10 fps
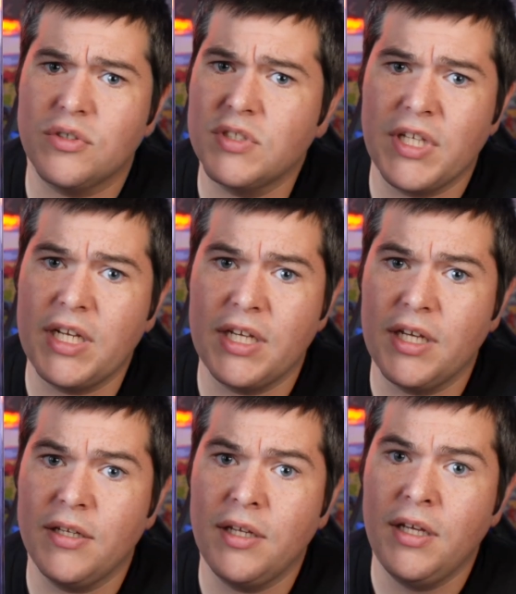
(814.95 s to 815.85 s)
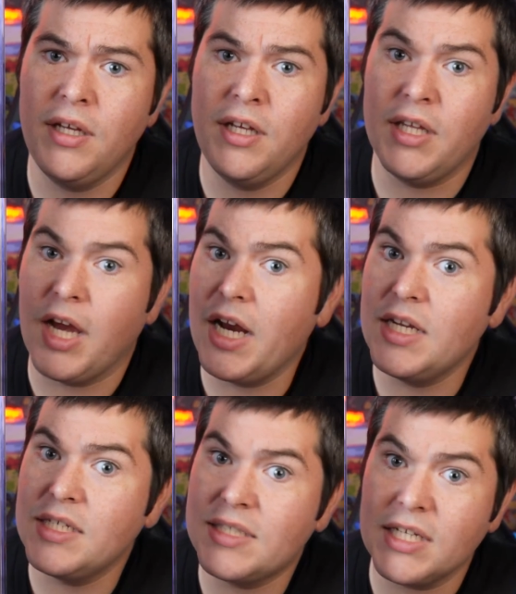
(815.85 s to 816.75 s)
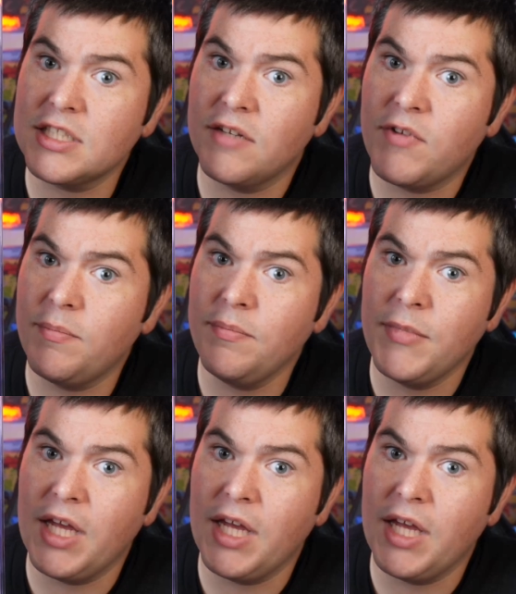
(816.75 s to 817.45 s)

you're sending in 96 of them,